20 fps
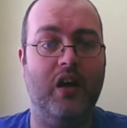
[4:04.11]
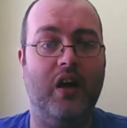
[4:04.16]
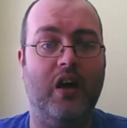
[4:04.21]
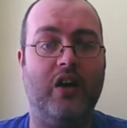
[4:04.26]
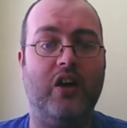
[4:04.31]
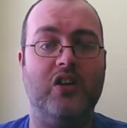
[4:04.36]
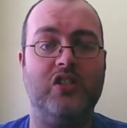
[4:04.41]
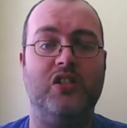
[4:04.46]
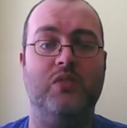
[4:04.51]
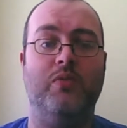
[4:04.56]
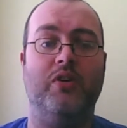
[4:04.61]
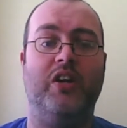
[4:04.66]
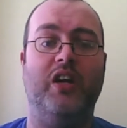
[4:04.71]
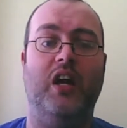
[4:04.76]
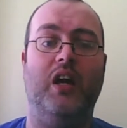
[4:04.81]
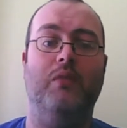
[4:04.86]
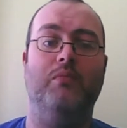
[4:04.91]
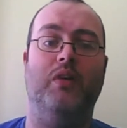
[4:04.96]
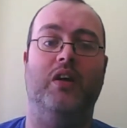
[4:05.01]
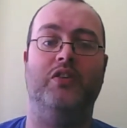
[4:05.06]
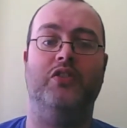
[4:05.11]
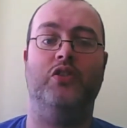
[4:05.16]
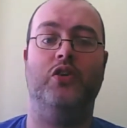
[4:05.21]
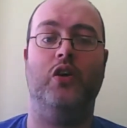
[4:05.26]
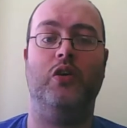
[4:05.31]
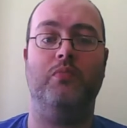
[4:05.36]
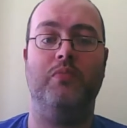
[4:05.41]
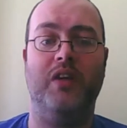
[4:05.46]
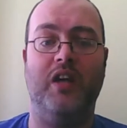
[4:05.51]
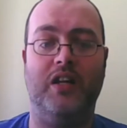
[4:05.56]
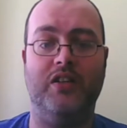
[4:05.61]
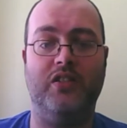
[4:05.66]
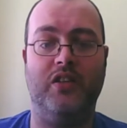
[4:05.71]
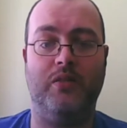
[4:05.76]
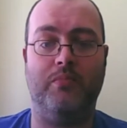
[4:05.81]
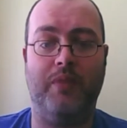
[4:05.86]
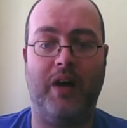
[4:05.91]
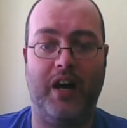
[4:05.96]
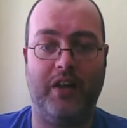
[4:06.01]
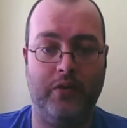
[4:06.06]
A customer came and took me into
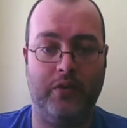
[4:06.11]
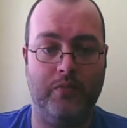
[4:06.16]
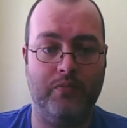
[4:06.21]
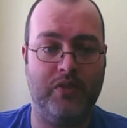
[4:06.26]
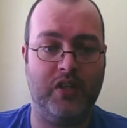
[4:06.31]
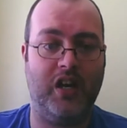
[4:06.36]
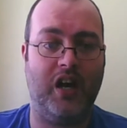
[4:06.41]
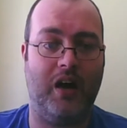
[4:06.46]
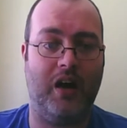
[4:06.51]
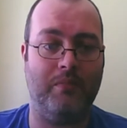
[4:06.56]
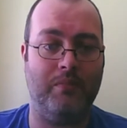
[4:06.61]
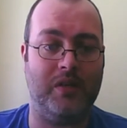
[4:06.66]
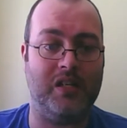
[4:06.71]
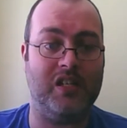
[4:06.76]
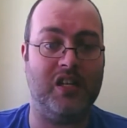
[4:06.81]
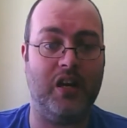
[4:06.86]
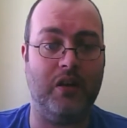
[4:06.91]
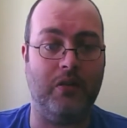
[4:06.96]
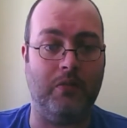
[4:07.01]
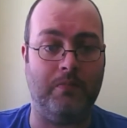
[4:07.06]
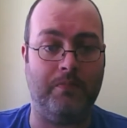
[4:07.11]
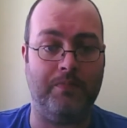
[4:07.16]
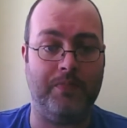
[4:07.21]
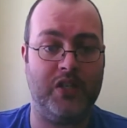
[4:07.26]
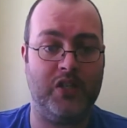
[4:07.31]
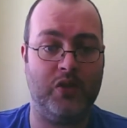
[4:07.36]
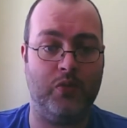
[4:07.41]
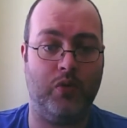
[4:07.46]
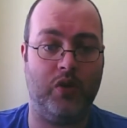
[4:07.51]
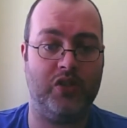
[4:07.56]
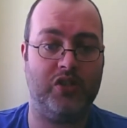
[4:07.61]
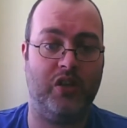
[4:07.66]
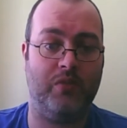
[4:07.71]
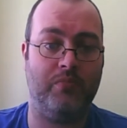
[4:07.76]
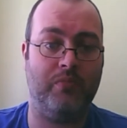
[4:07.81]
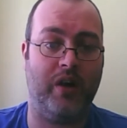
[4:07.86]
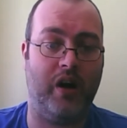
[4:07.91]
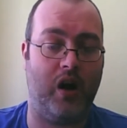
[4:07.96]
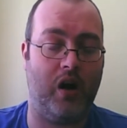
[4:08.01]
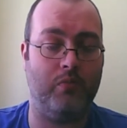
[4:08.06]
the bathroom to calm me down. She washed down
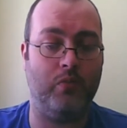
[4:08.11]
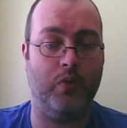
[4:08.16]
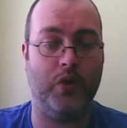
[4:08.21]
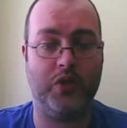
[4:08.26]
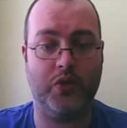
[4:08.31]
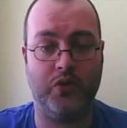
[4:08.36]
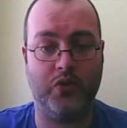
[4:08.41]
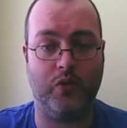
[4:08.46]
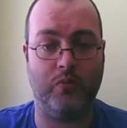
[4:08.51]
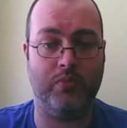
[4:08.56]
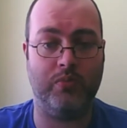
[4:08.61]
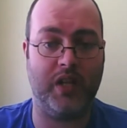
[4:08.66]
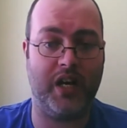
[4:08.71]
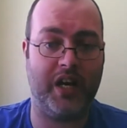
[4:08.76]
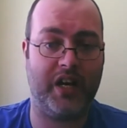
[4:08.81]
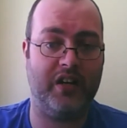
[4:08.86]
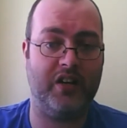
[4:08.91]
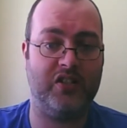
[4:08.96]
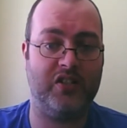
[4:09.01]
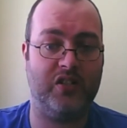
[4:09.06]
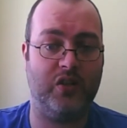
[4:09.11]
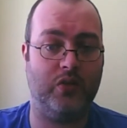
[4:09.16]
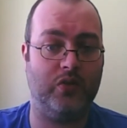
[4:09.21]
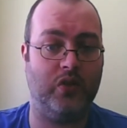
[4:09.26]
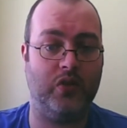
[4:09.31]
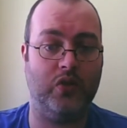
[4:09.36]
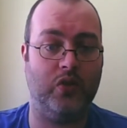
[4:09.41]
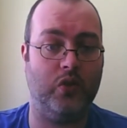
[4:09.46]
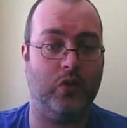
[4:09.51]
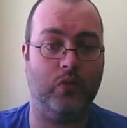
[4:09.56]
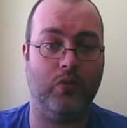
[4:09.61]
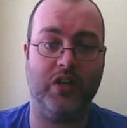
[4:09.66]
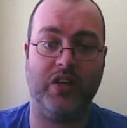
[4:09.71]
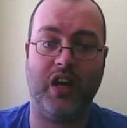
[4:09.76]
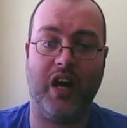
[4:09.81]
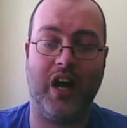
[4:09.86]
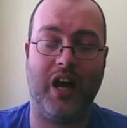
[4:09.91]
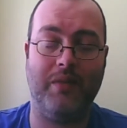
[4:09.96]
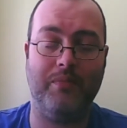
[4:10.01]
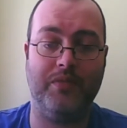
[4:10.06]
my arm, which was all black, and I still didn't know what
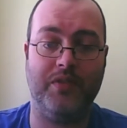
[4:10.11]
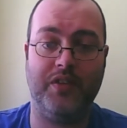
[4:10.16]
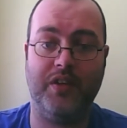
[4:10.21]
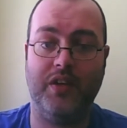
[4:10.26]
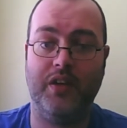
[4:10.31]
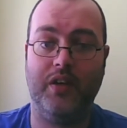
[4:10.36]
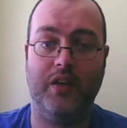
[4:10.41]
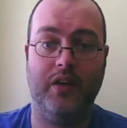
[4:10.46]
happened.